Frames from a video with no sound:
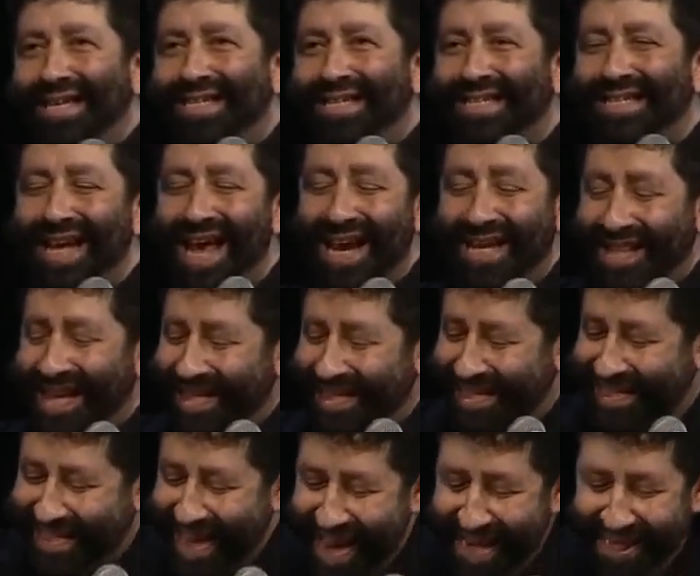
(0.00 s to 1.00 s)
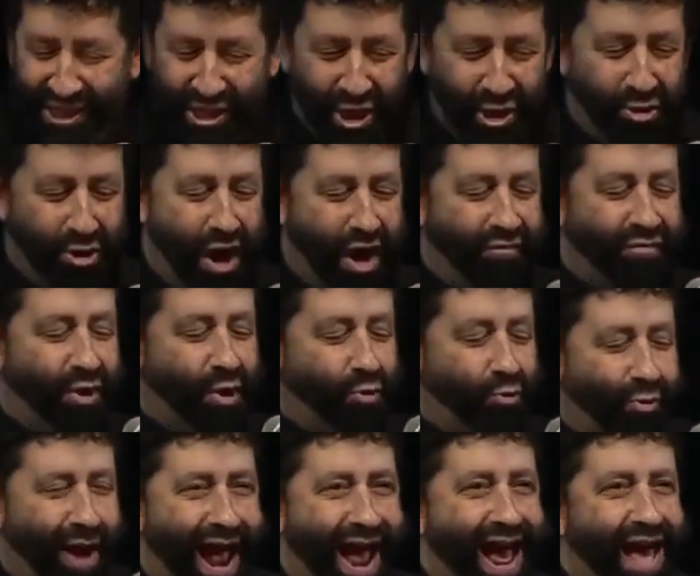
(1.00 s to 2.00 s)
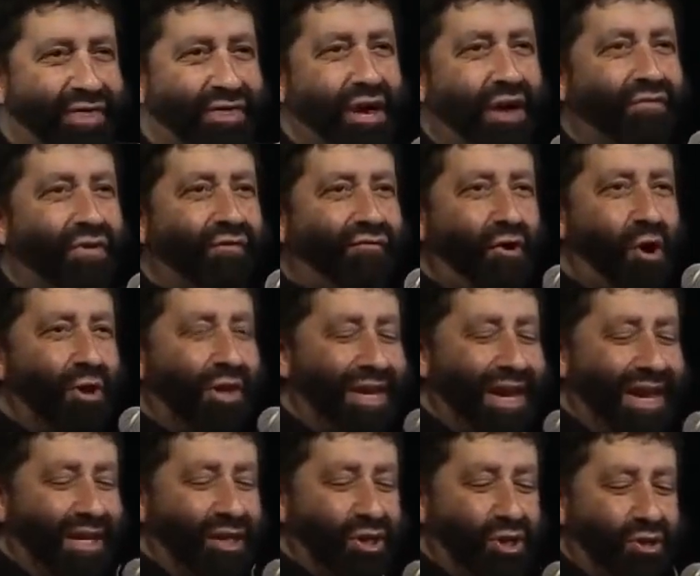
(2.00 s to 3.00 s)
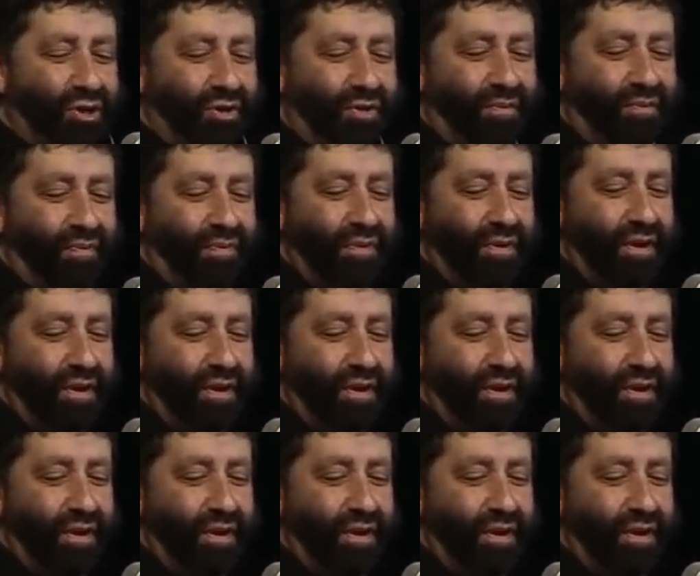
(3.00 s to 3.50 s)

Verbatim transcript: the, the center of the wrath of the fallen angel.